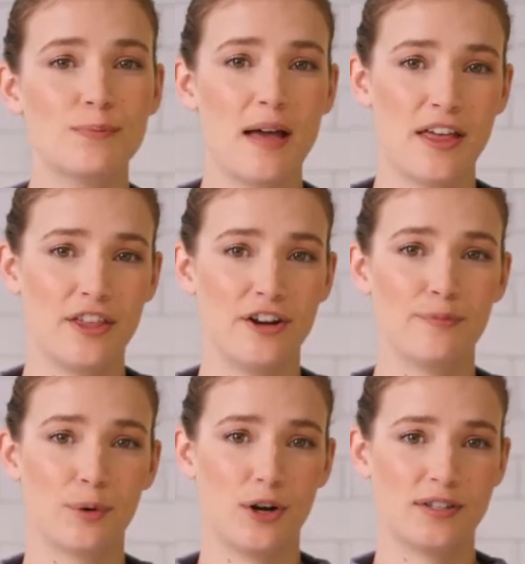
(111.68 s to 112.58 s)
method
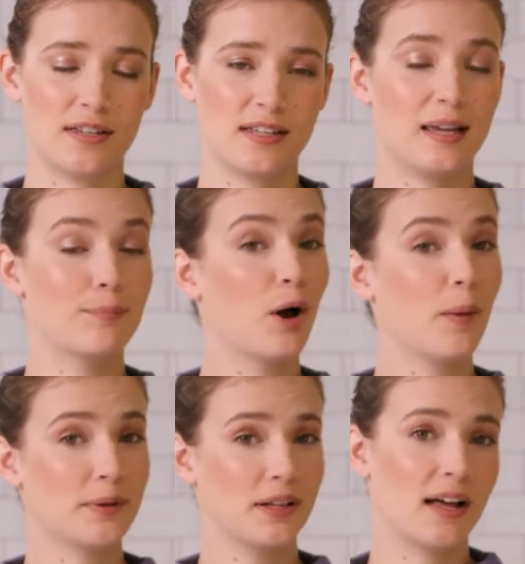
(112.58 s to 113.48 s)
of processing
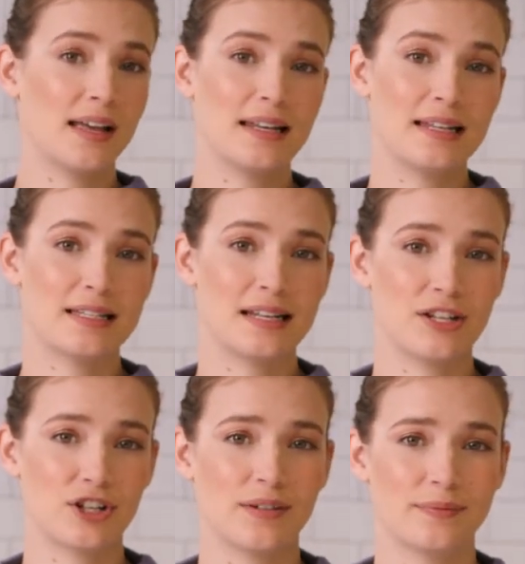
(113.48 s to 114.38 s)
popular in
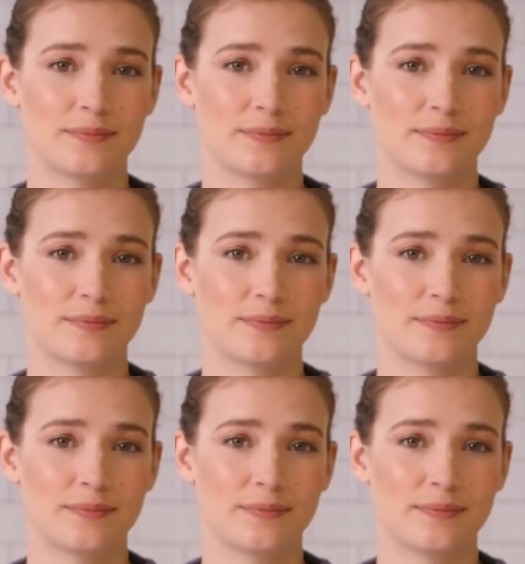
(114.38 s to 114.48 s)
Indonesia.